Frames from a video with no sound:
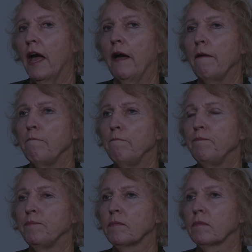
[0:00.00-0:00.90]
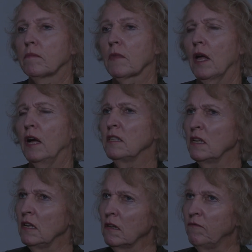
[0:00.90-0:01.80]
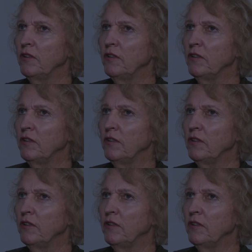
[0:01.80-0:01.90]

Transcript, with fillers: um, I did a little